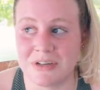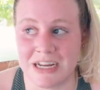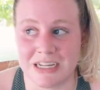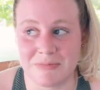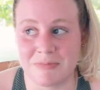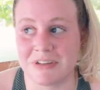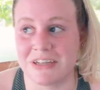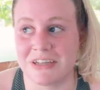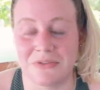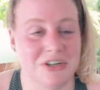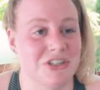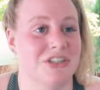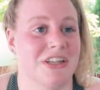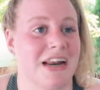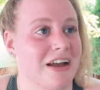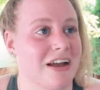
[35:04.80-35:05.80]
desperately
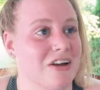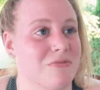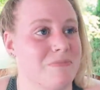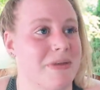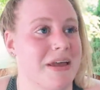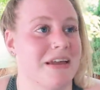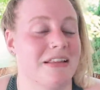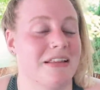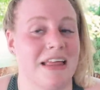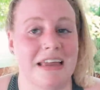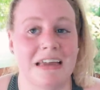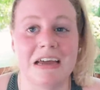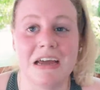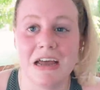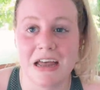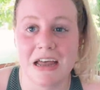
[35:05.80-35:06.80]
wish that I could make
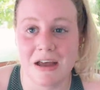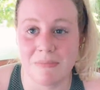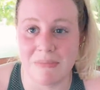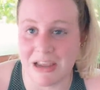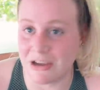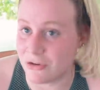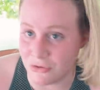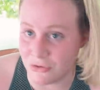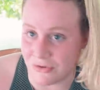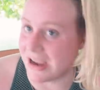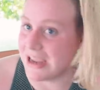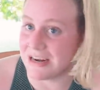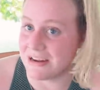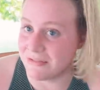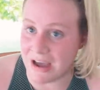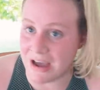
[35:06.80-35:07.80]
like my
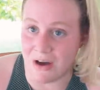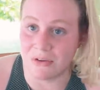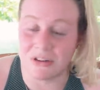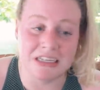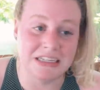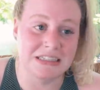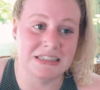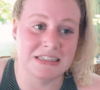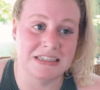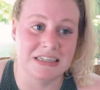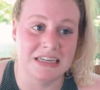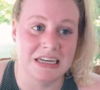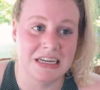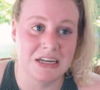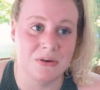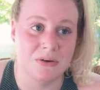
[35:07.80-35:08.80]
creative outlets
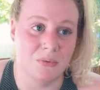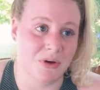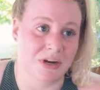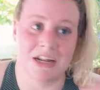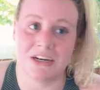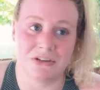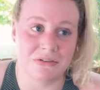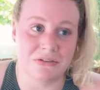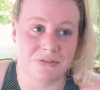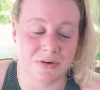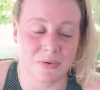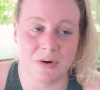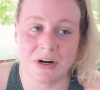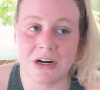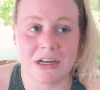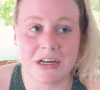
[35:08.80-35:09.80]
what I do for
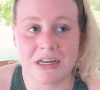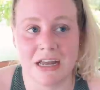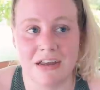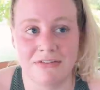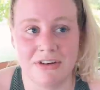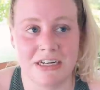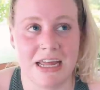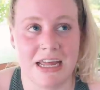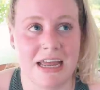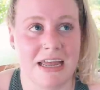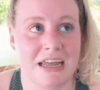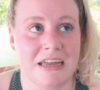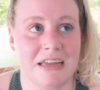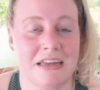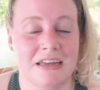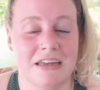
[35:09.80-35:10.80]
work every
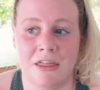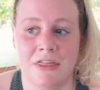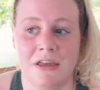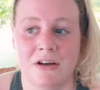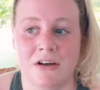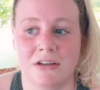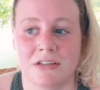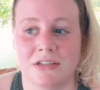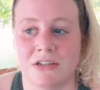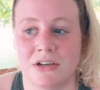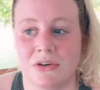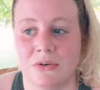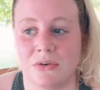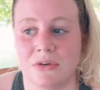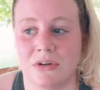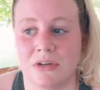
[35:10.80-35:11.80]
day. I think
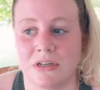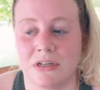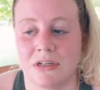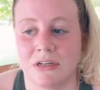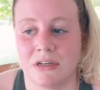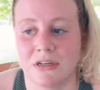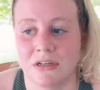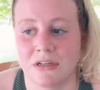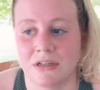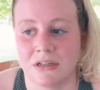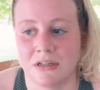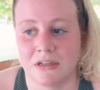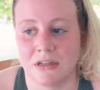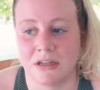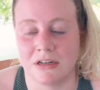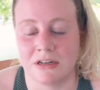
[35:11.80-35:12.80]
also
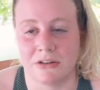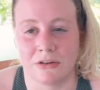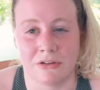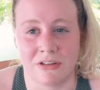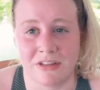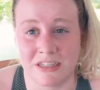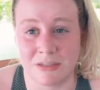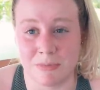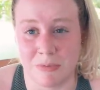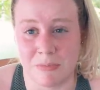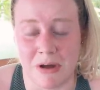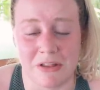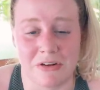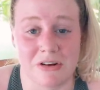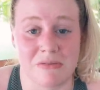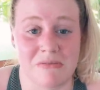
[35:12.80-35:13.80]
another thing that's been
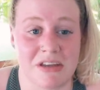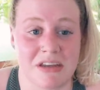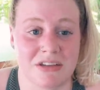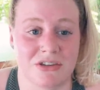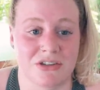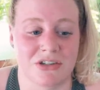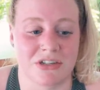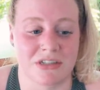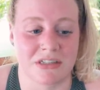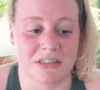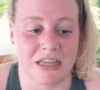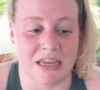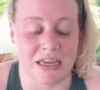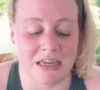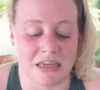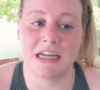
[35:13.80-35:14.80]
bothering me is just
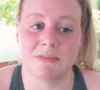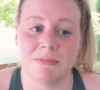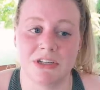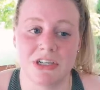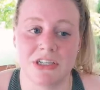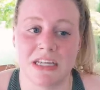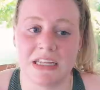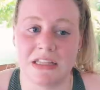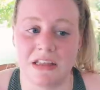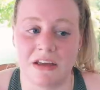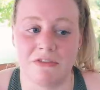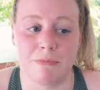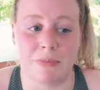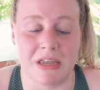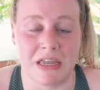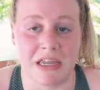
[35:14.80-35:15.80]
like, as much as I
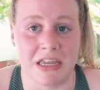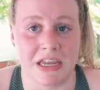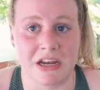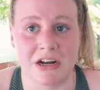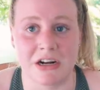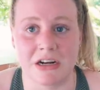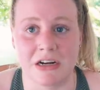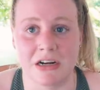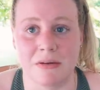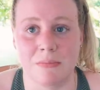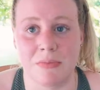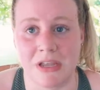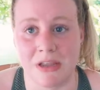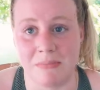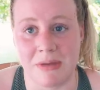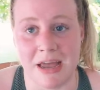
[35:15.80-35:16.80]
love being here,
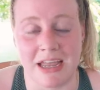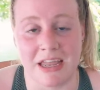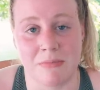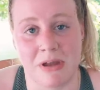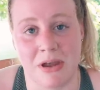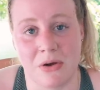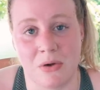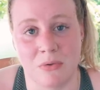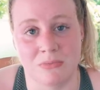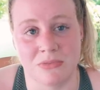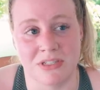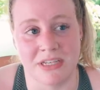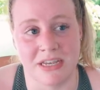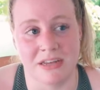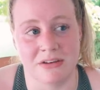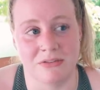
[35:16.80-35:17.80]
being back in my home
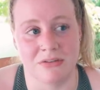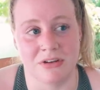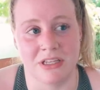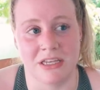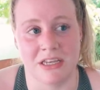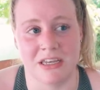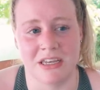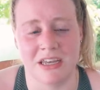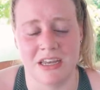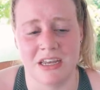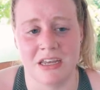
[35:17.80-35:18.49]
state really